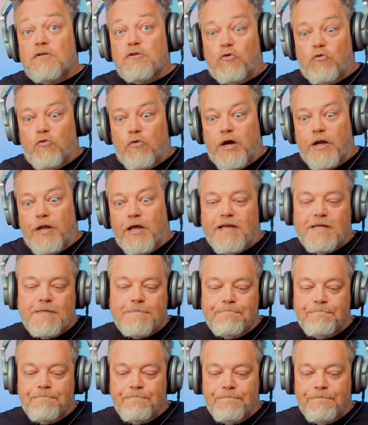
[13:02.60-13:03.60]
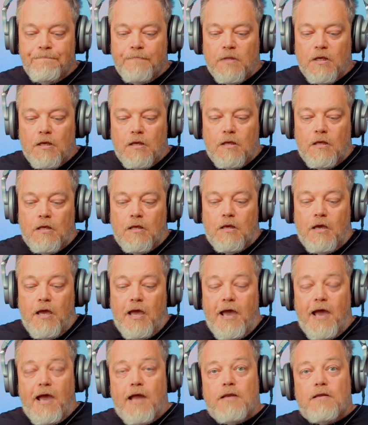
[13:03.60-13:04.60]
to run at.
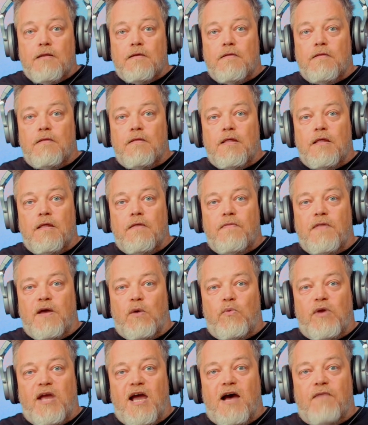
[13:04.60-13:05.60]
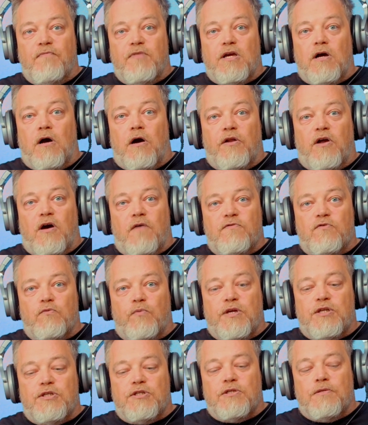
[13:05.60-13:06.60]
And then we have the on-off
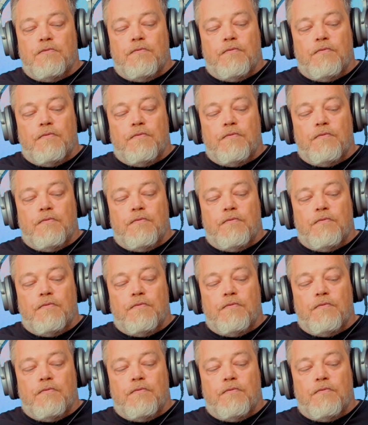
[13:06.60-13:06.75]
switch.